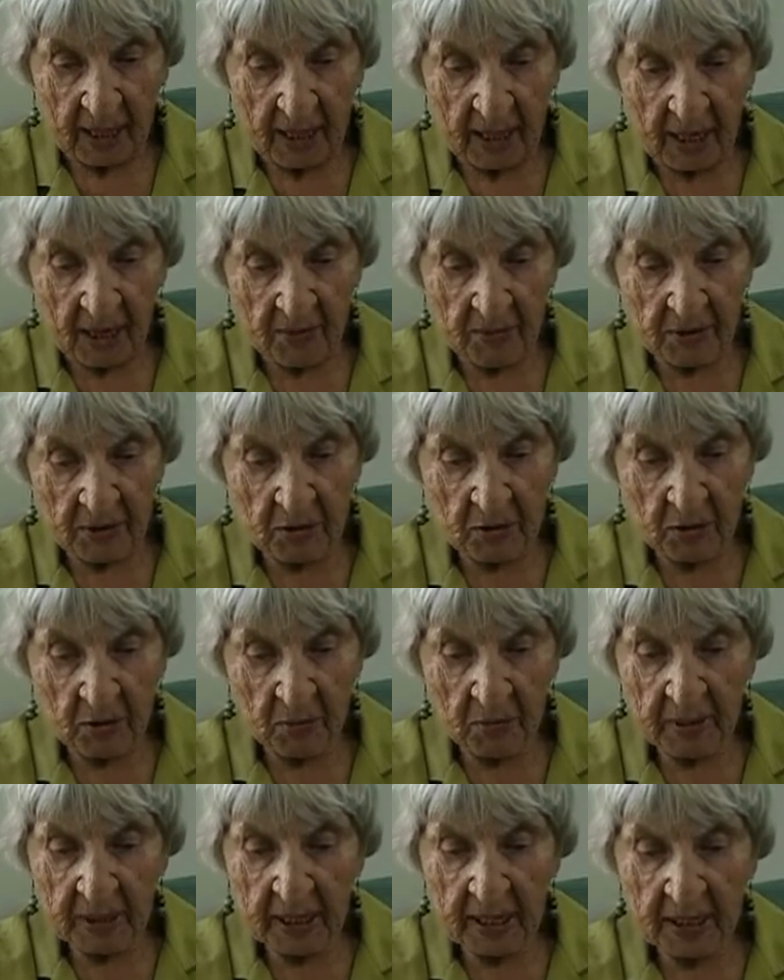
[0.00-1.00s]
Now, I
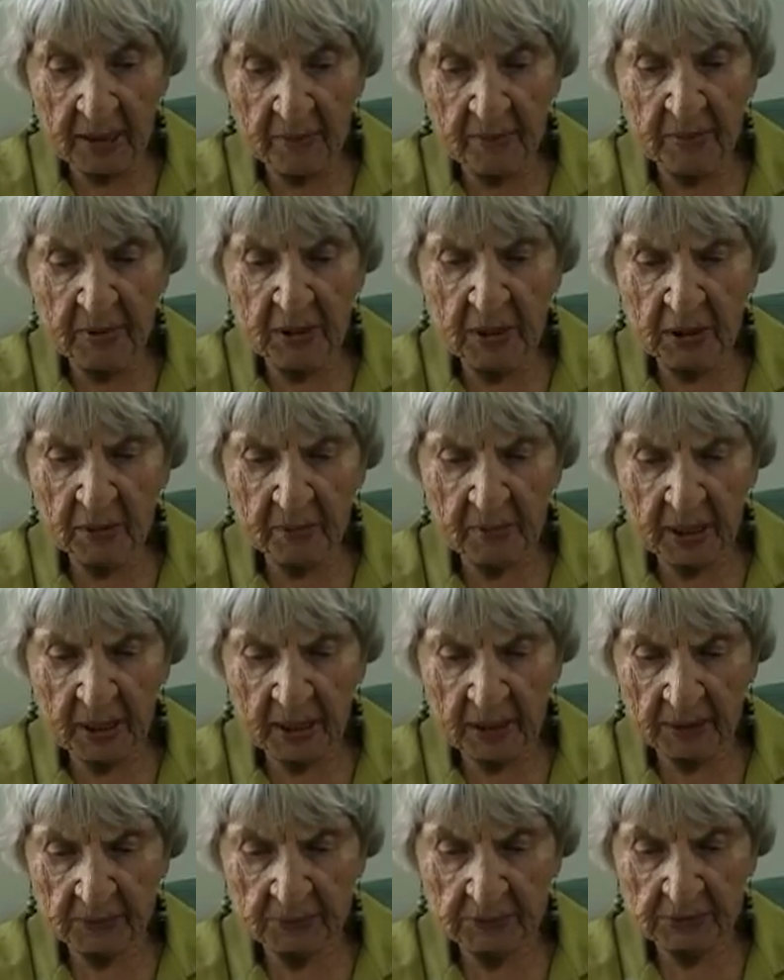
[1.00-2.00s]
recall we had a
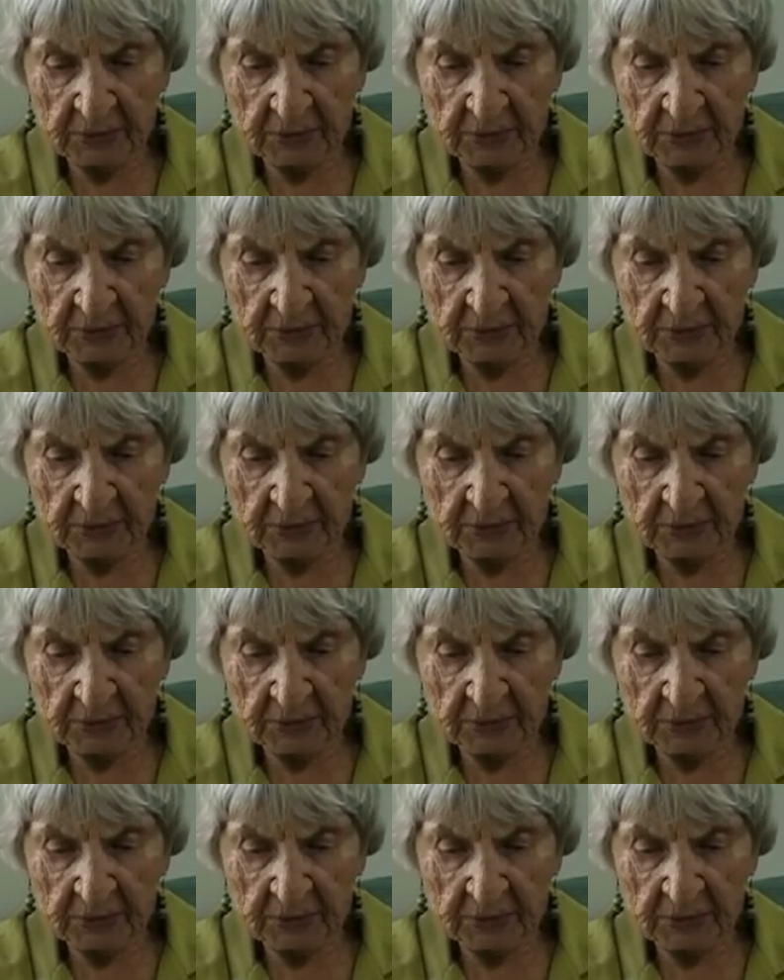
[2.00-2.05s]
milkman.